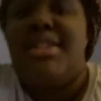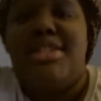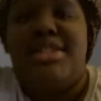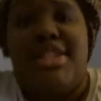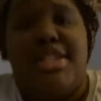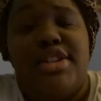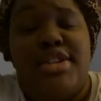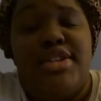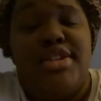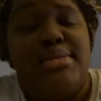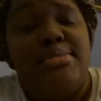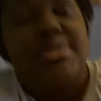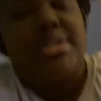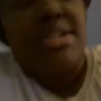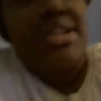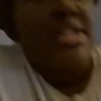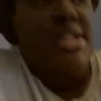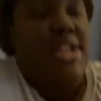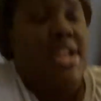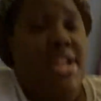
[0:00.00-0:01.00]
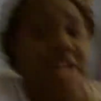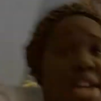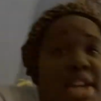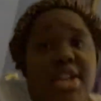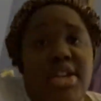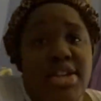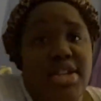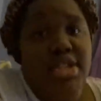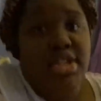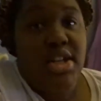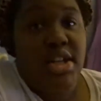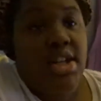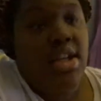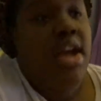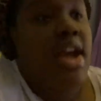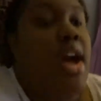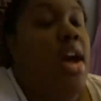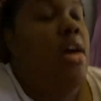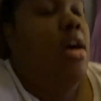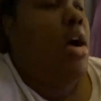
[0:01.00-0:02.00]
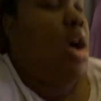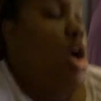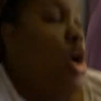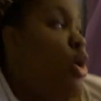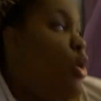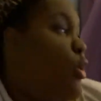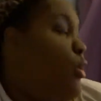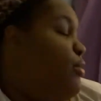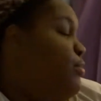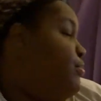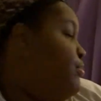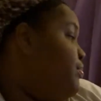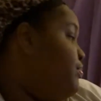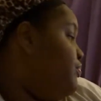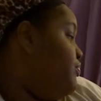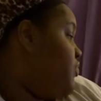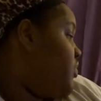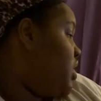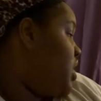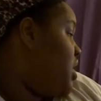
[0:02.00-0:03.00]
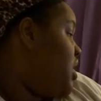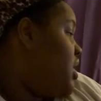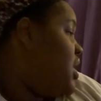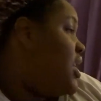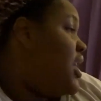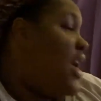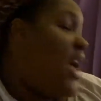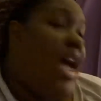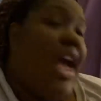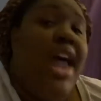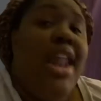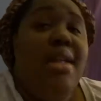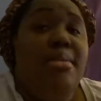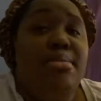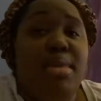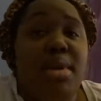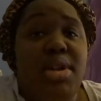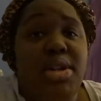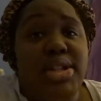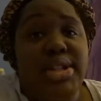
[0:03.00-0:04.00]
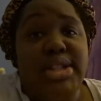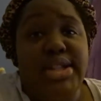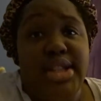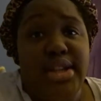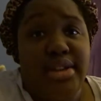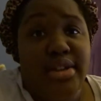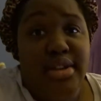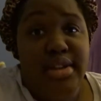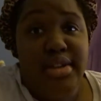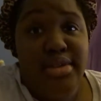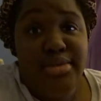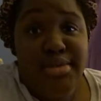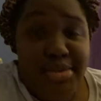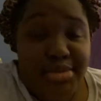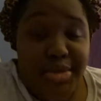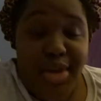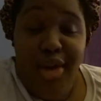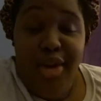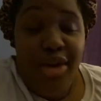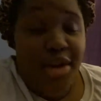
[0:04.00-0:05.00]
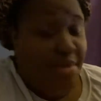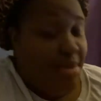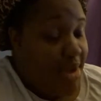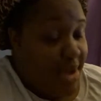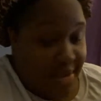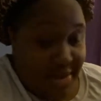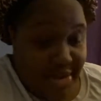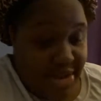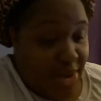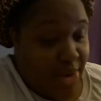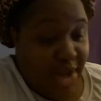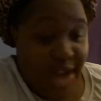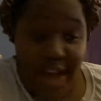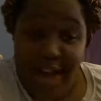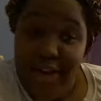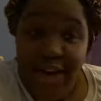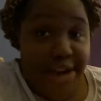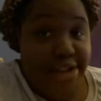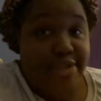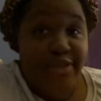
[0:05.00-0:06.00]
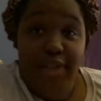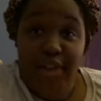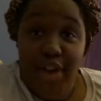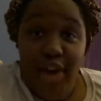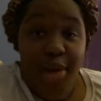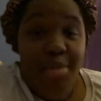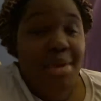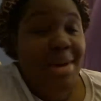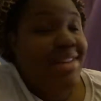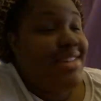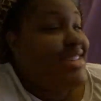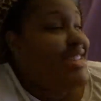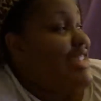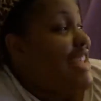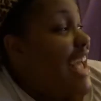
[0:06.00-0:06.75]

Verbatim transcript: to do i'm just sitting here chilling out um I had a bowl of cereal from Cocoa Puffs. Okay, crazy for Cocoa Puffs.